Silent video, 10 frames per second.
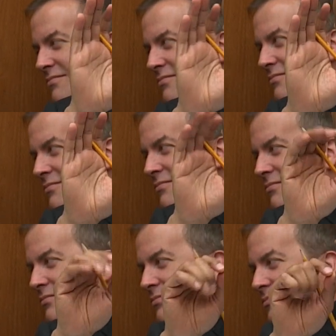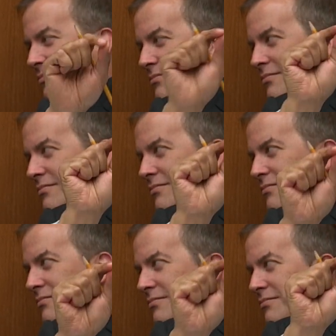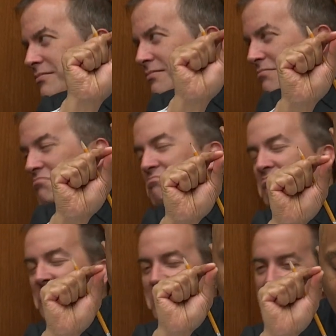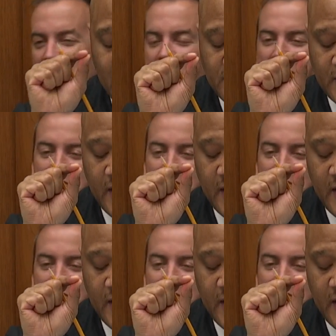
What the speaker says: No words are spoken by the person on screen.